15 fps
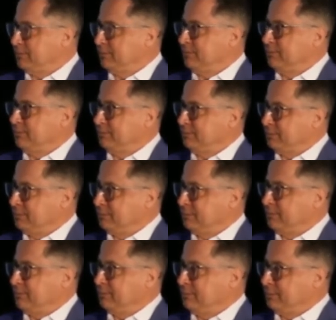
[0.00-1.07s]

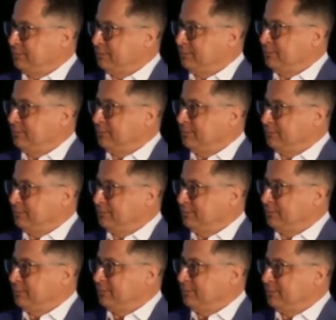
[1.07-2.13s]

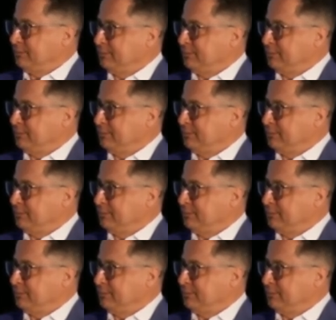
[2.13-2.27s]
[no speech]